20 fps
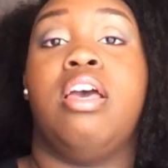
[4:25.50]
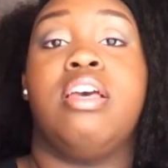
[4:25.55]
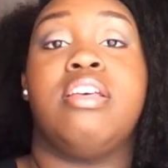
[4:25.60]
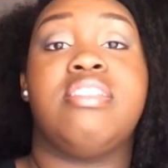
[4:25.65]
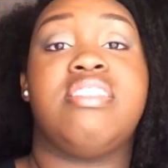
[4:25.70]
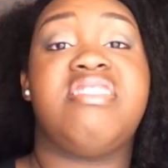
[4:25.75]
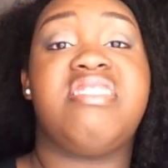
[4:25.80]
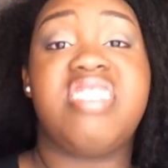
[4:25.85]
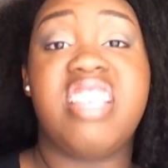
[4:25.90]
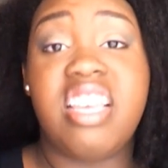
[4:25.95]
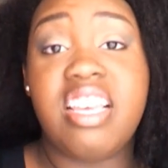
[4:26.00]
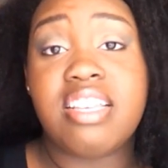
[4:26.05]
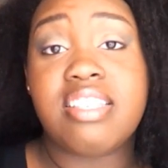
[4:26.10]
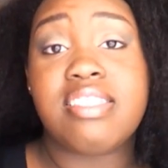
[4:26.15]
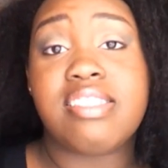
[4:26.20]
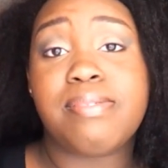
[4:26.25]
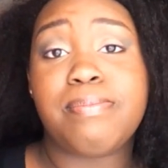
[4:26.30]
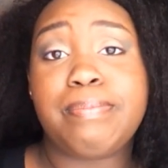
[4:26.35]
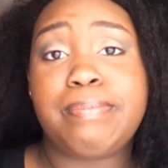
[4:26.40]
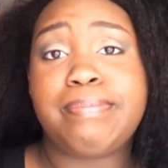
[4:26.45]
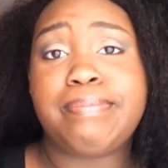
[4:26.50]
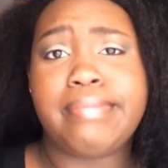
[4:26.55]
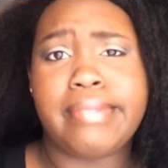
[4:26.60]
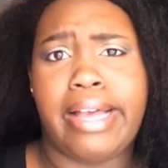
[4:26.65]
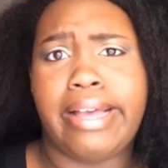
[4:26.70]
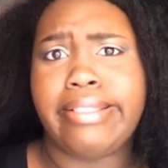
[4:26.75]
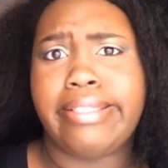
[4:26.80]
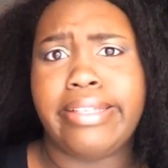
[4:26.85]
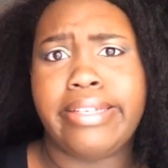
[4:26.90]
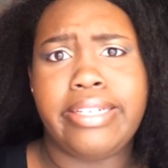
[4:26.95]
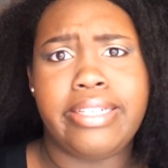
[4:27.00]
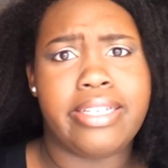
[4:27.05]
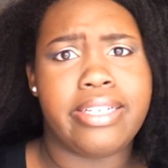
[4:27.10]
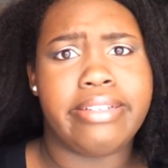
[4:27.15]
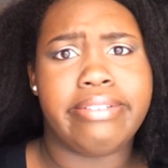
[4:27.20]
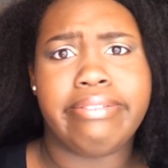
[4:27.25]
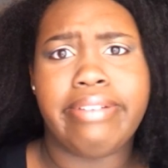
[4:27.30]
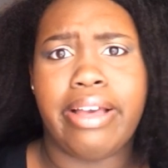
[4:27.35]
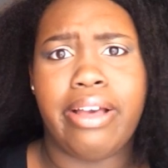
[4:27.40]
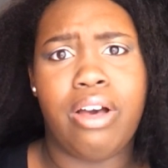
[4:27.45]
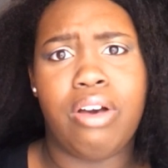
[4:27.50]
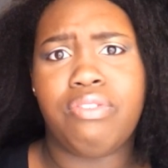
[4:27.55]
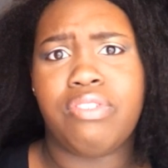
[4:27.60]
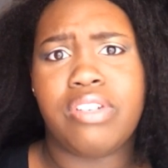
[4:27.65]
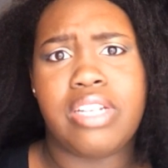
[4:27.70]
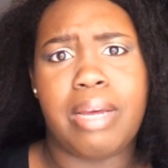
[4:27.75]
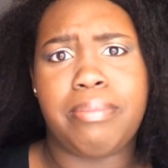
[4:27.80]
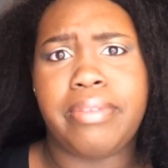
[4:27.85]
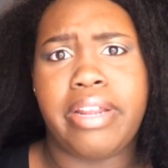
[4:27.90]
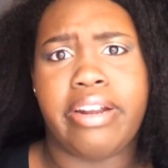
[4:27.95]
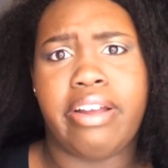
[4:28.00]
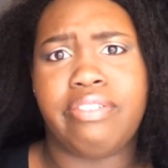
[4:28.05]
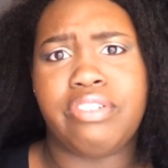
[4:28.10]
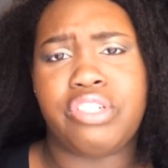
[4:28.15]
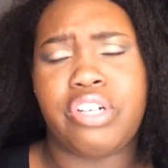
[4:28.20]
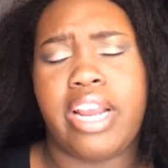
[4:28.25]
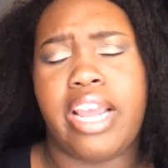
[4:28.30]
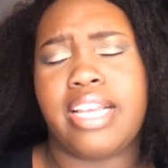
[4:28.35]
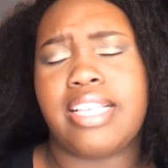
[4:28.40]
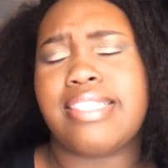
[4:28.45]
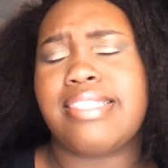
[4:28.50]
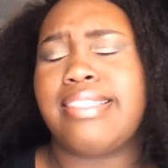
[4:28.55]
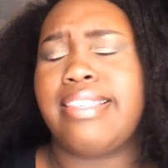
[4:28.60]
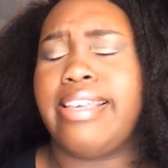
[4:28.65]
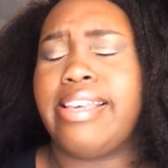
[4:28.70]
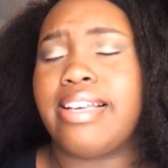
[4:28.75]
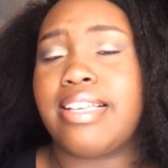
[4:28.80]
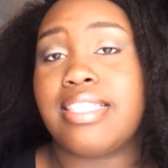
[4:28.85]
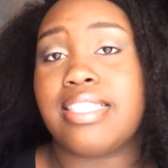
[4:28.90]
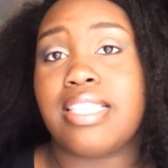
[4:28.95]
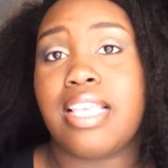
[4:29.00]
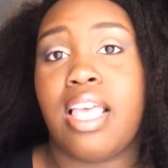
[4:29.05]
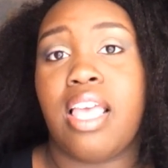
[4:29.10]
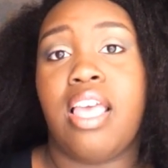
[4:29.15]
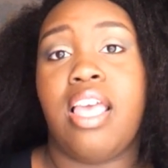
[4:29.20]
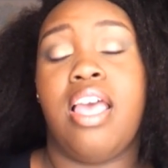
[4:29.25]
6, hopefully I'm not off track. 6,